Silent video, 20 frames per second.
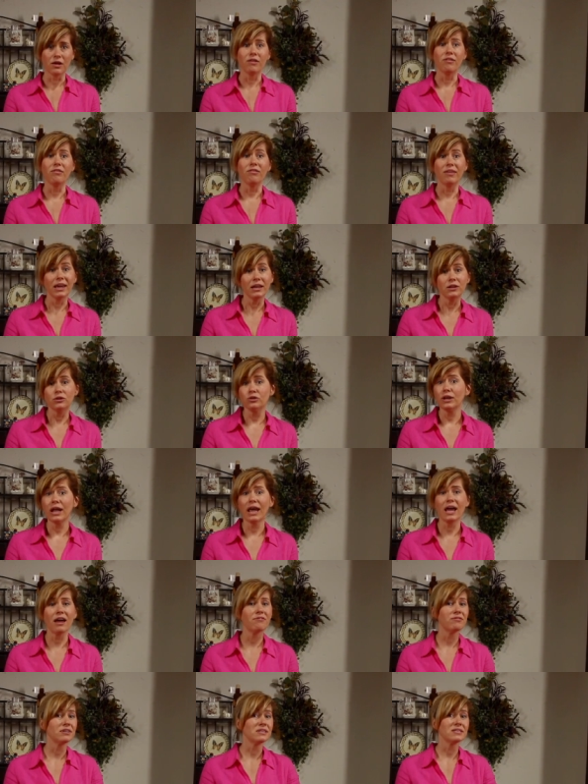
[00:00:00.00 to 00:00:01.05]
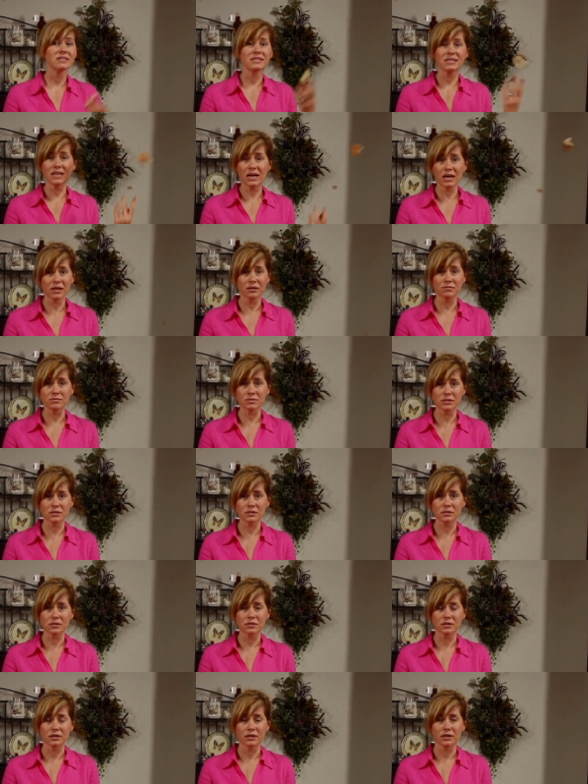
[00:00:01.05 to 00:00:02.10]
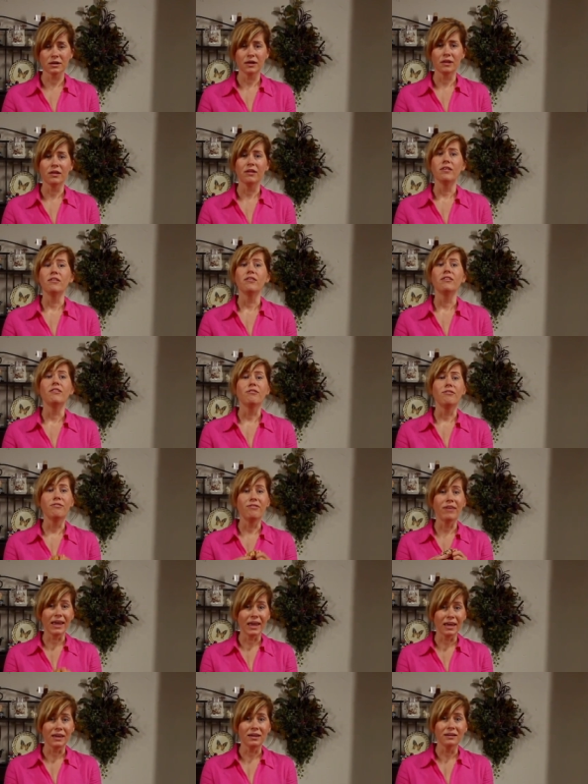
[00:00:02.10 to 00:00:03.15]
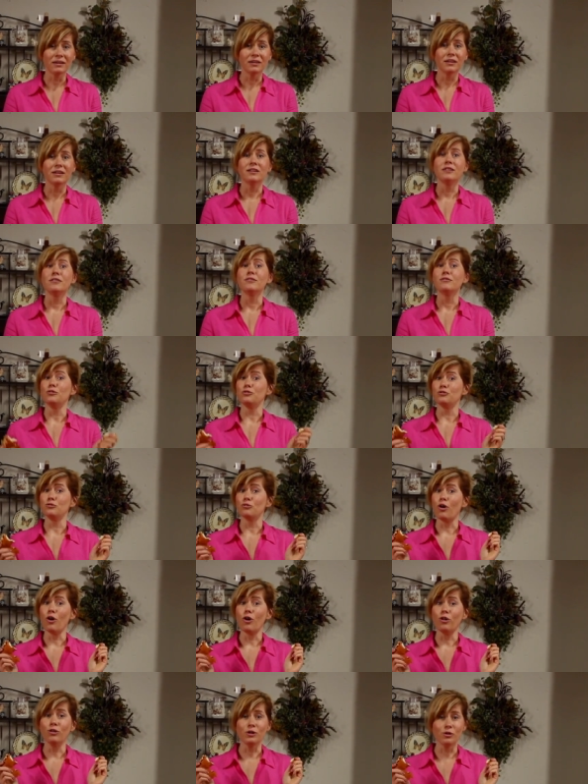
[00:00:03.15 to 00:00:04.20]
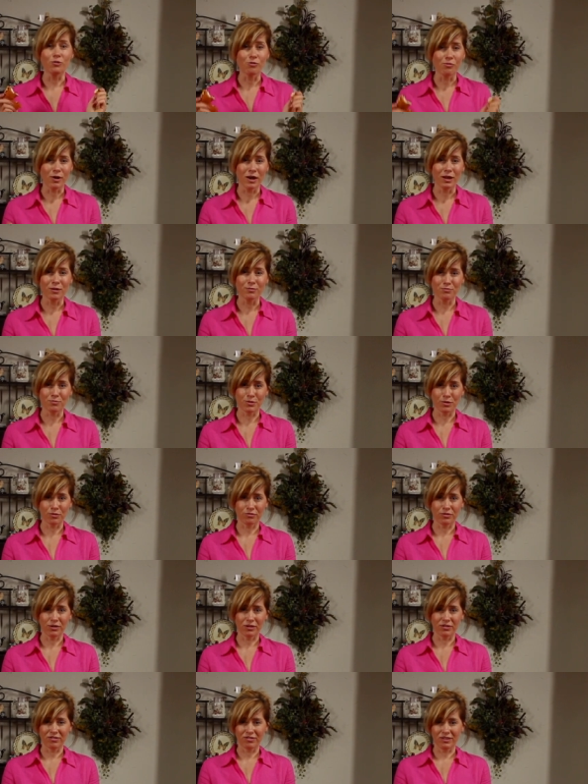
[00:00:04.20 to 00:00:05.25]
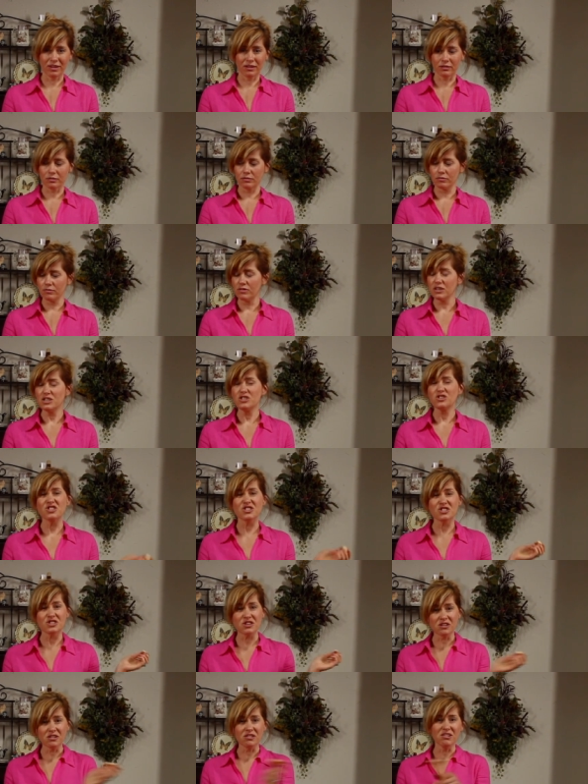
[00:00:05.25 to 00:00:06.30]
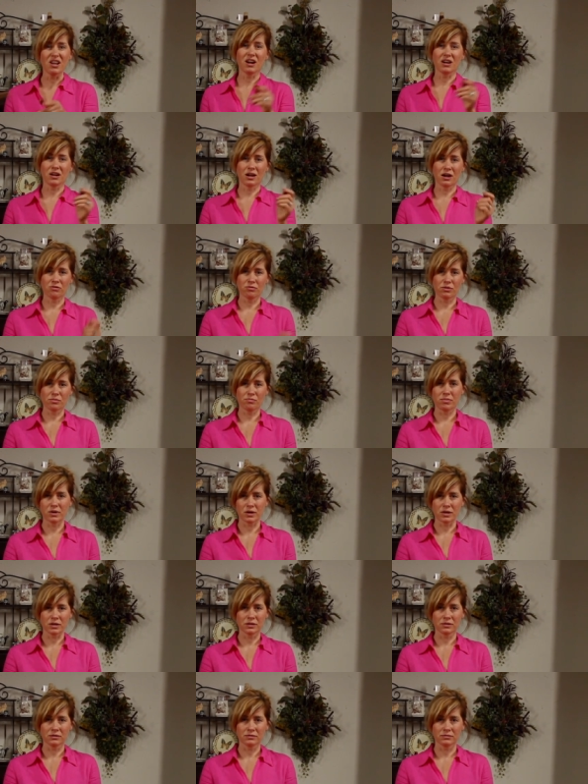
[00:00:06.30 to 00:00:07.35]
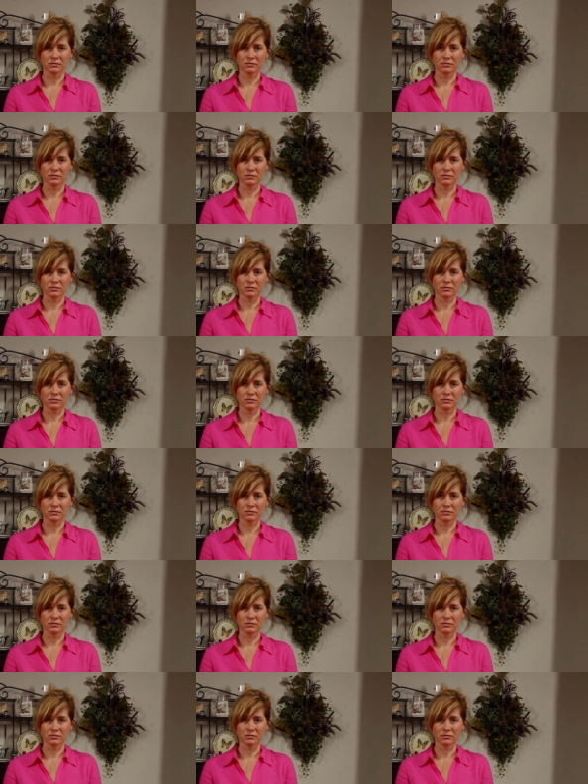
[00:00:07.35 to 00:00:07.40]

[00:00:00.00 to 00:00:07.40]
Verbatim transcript: They don't have enzymes. They do only one perfect thing. They just clog our body.